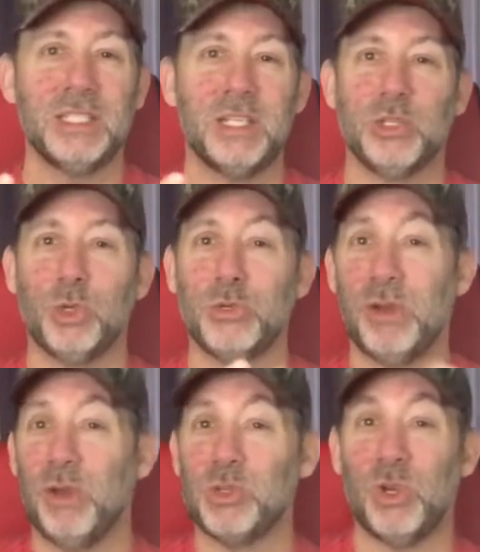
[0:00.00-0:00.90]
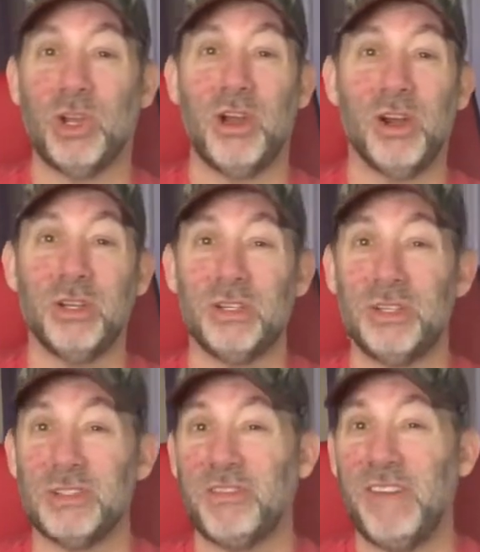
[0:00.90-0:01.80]
did a search for Arizona
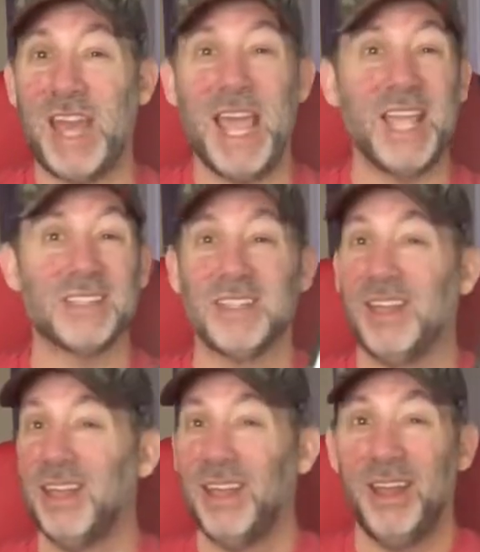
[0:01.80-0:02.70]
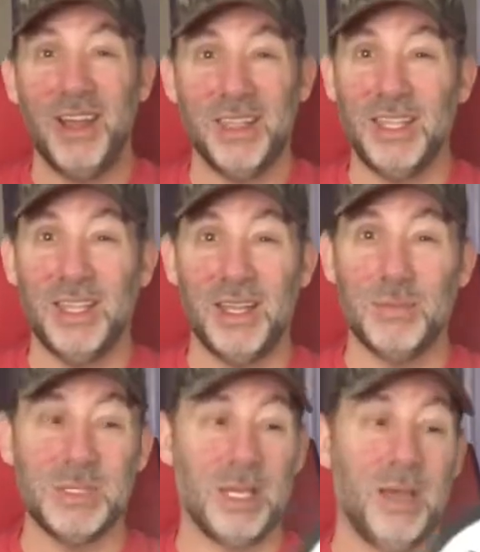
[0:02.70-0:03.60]
Cardinals, FedEx. Nothing
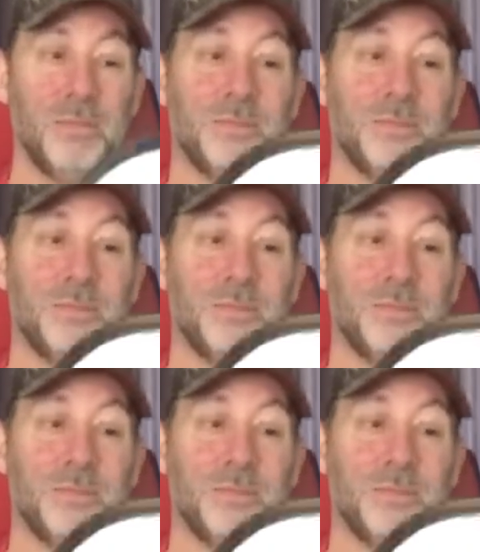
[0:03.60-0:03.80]
comes up.